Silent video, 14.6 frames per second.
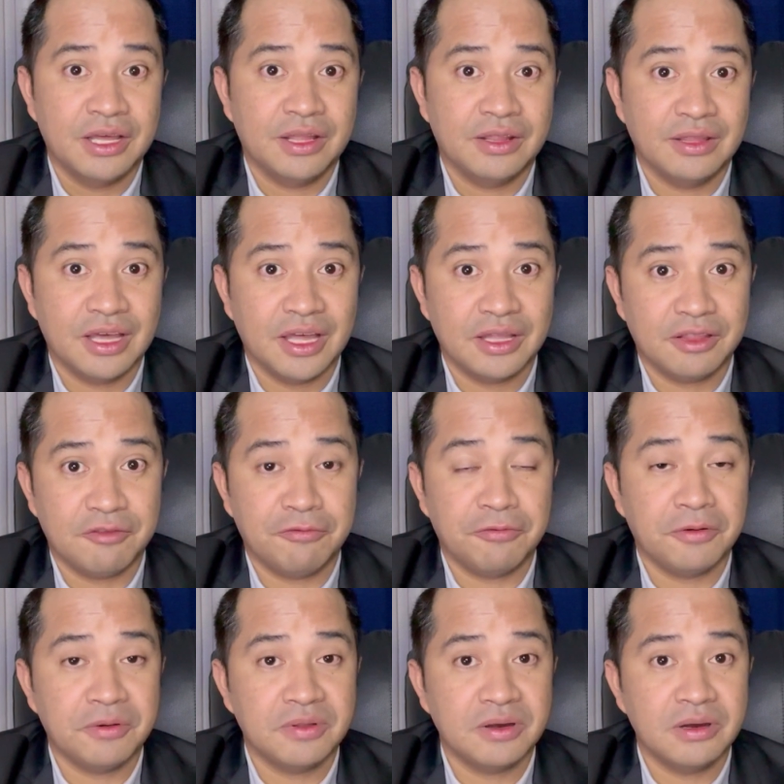that
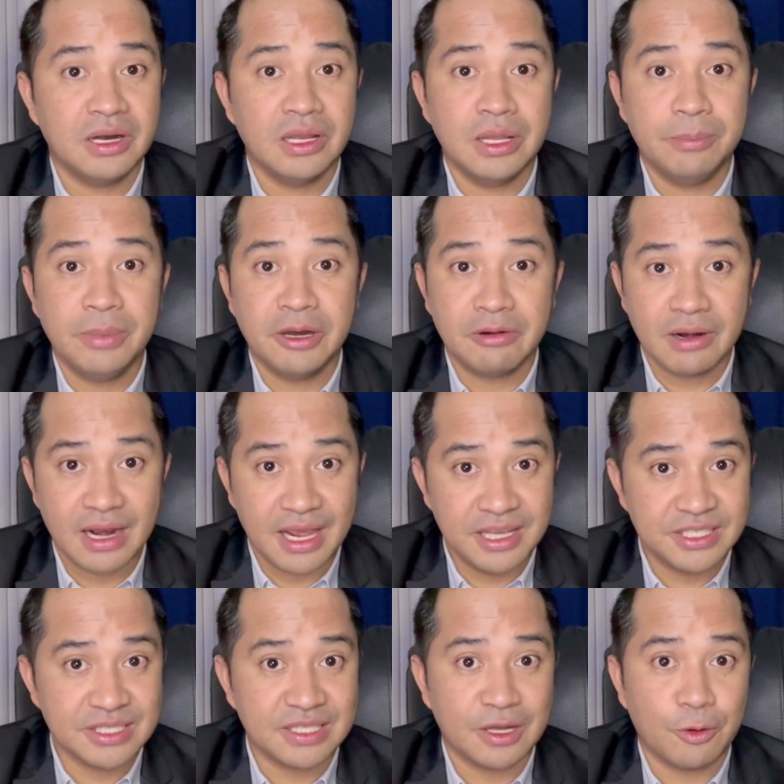further
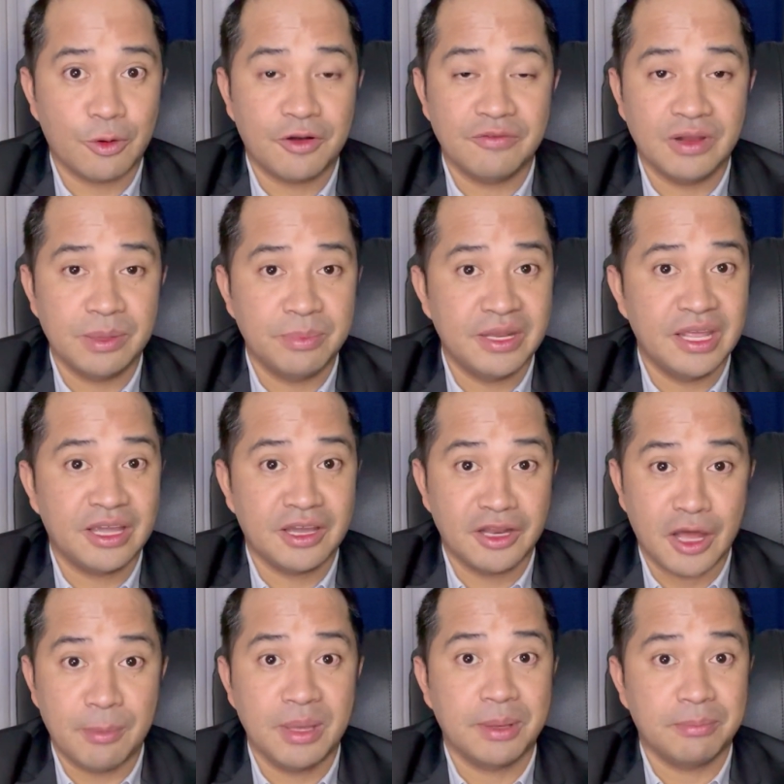liberalized our Philippine
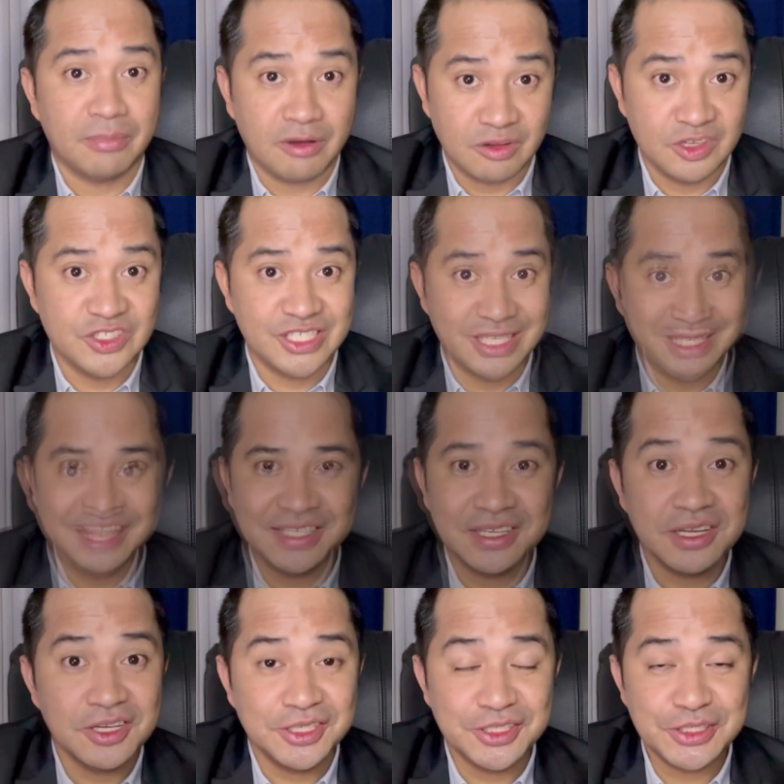economic
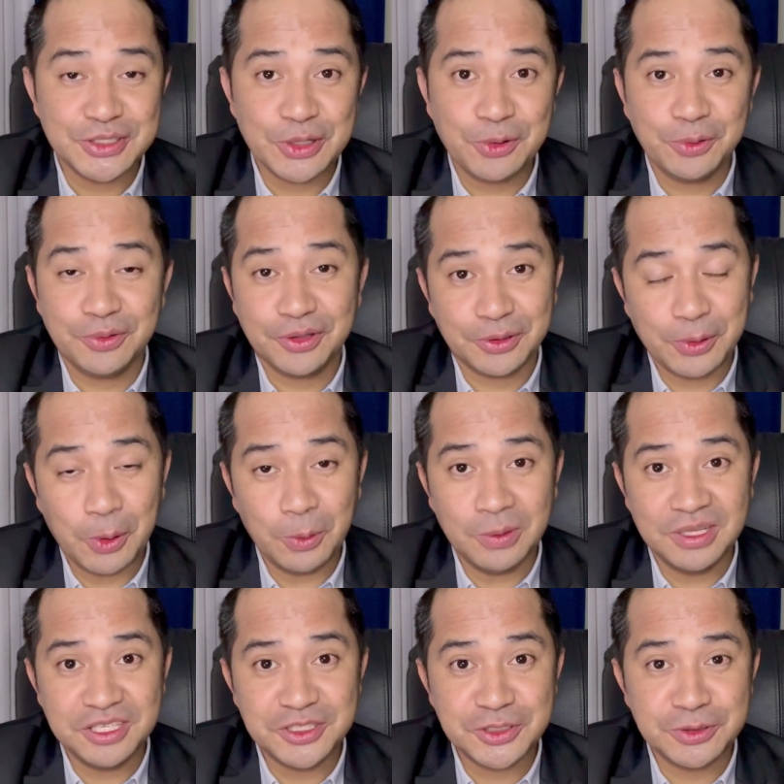policies. So the goal
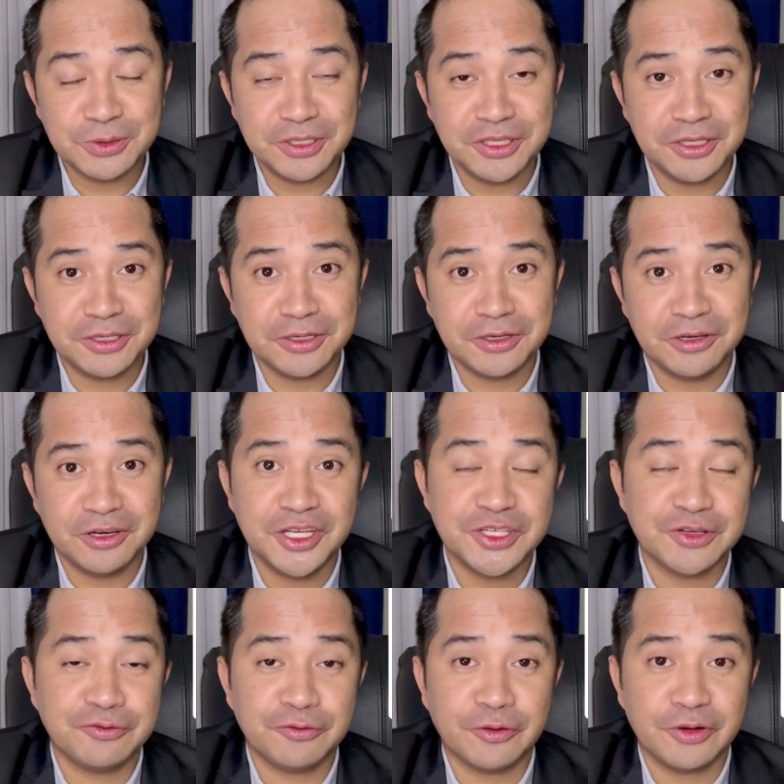is to encourage
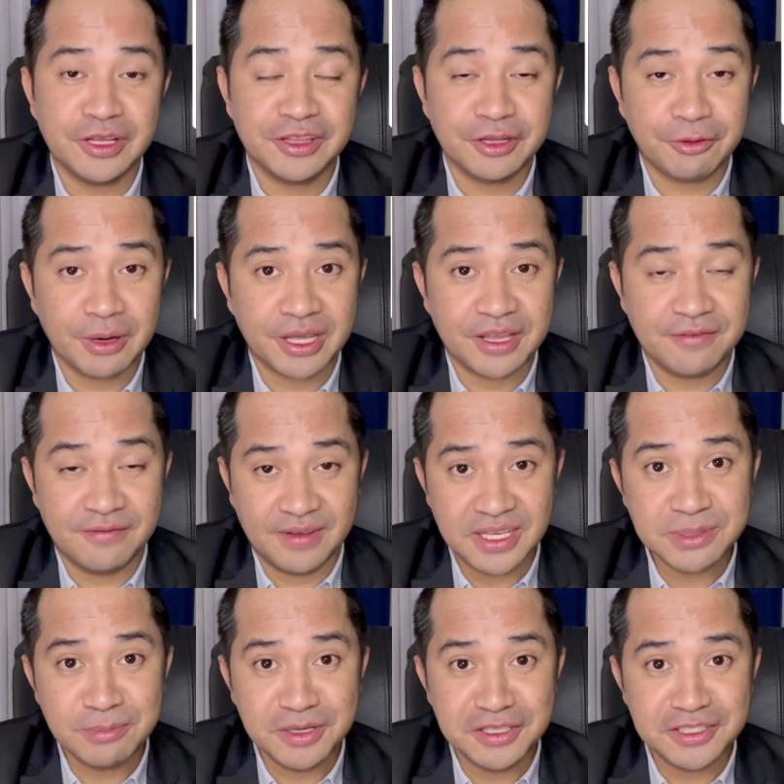foreign direct
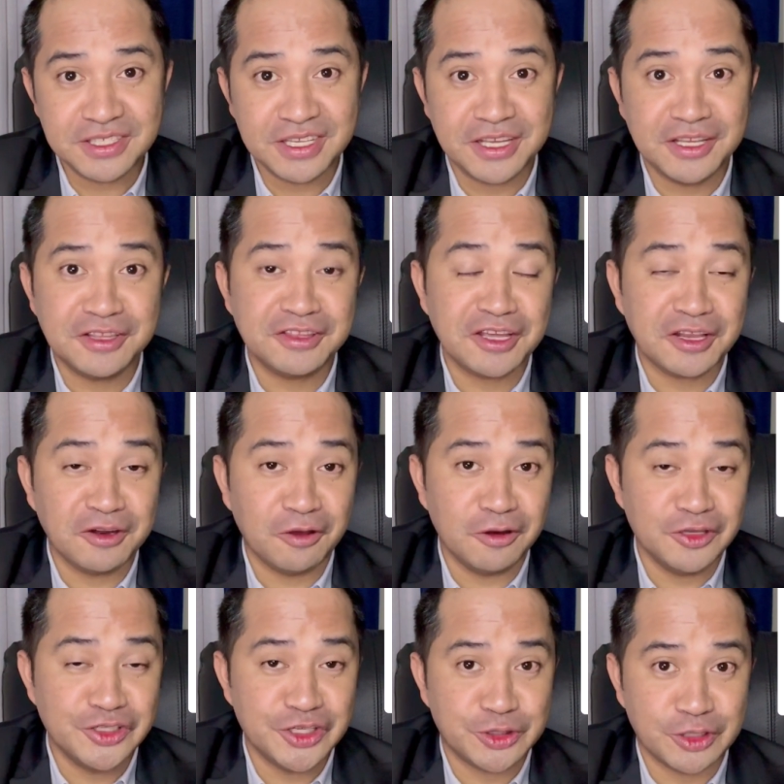investments and
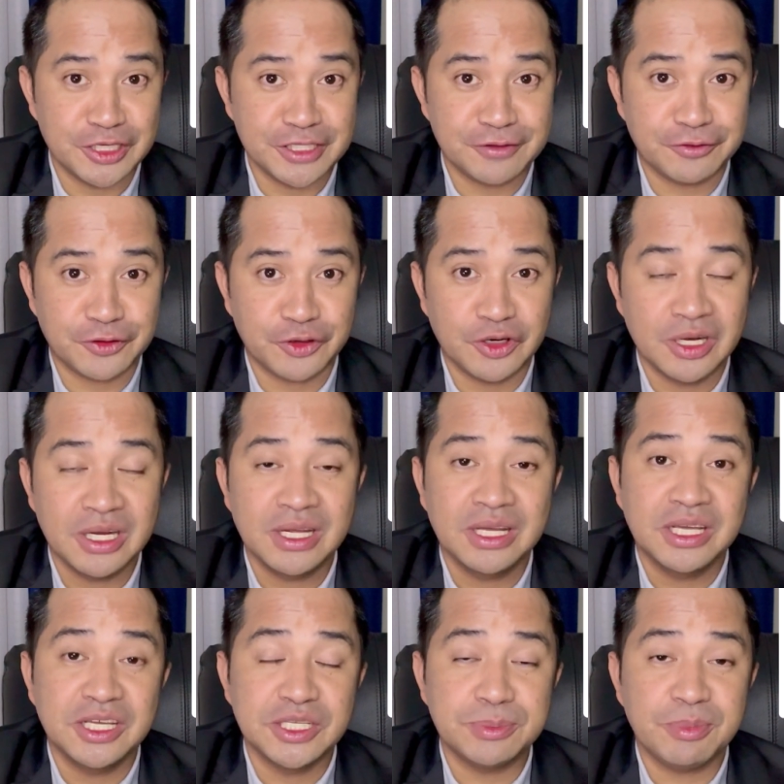technology transfer,
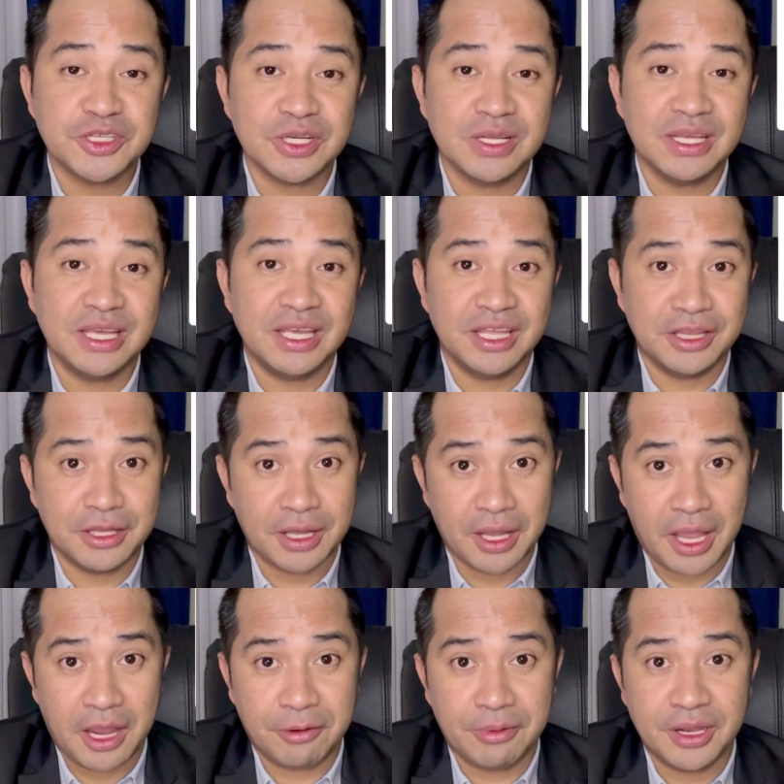especially in the
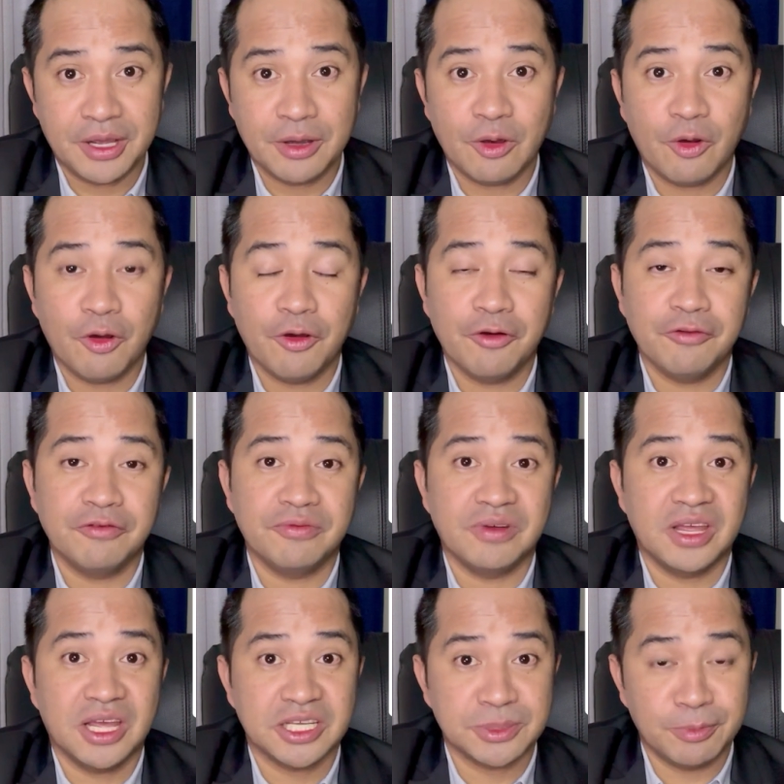area of
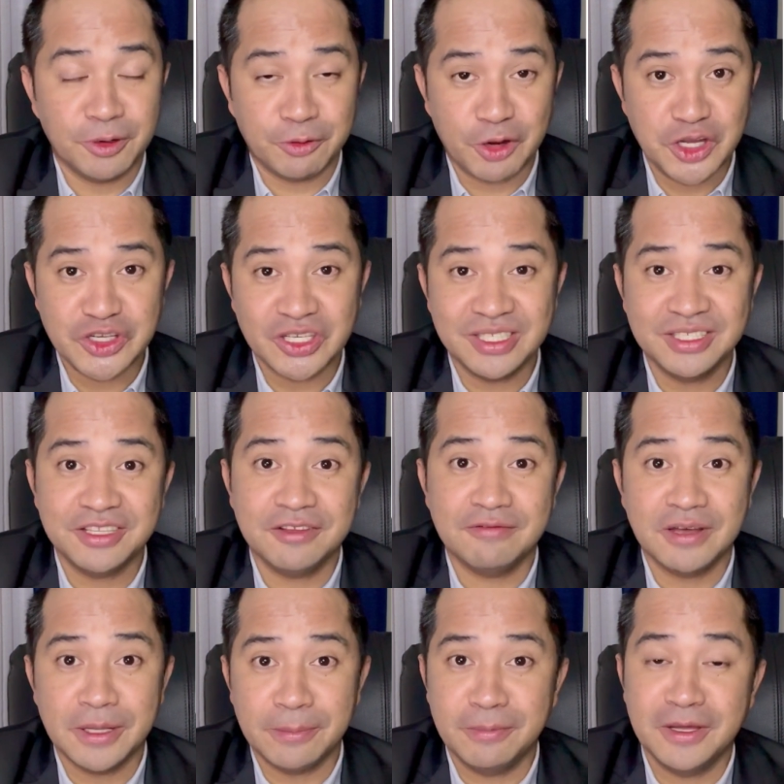exploration,
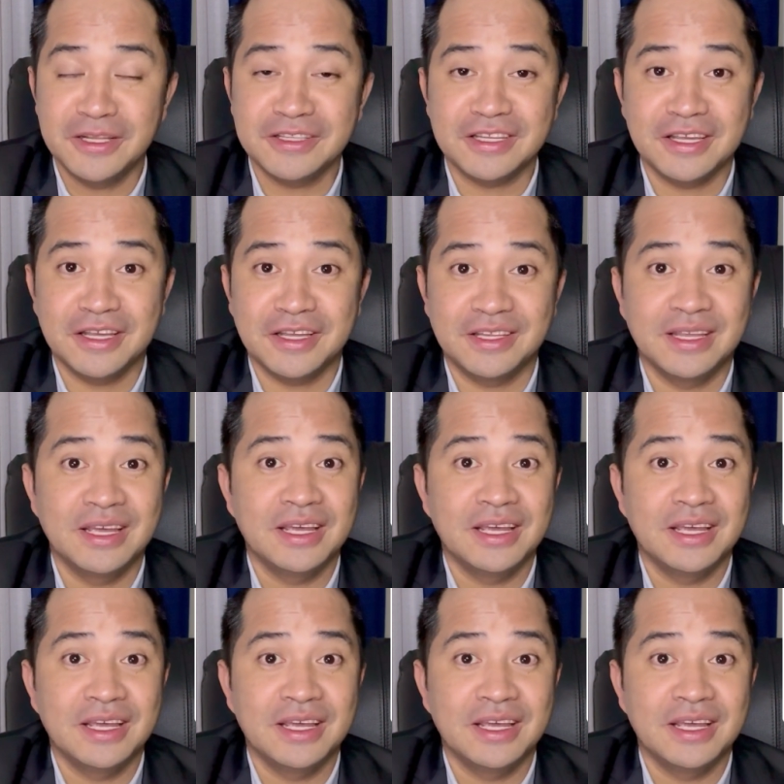development, and